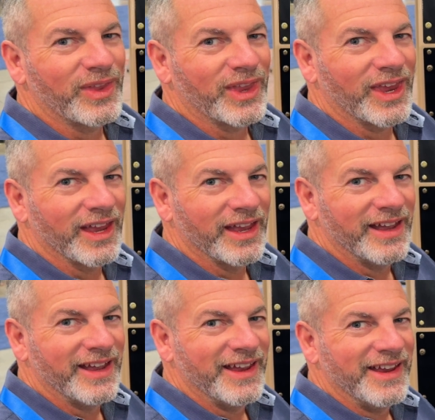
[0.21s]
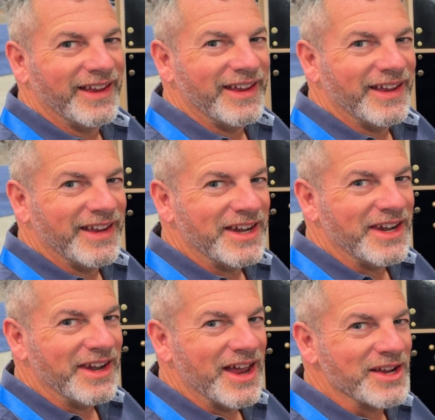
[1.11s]
Regi Young and
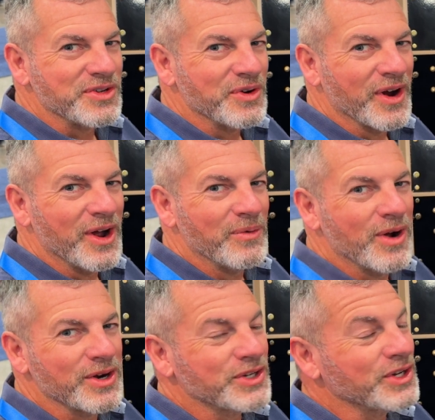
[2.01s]
National Groundwater